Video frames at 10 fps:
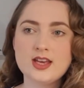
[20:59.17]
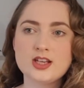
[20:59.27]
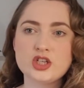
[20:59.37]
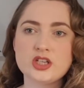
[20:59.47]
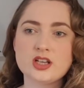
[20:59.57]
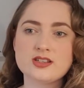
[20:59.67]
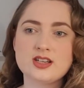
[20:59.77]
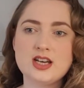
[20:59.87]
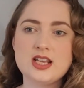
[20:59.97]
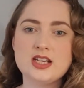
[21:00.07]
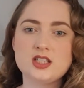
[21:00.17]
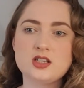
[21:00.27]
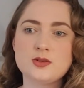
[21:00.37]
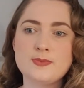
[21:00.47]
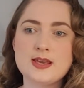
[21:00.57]
she doesn't need
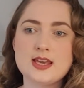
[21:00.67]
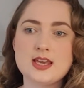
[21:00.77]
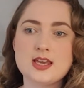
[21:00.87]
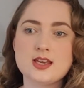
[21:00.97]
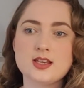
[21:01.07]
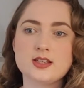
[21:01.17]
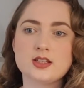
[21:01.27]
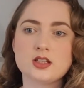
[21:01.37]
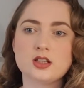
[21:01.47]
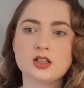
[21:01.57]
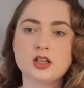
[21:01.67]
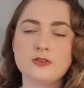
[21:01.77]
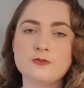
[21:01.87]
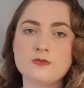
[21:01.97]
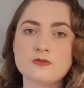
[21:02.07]
to be kind of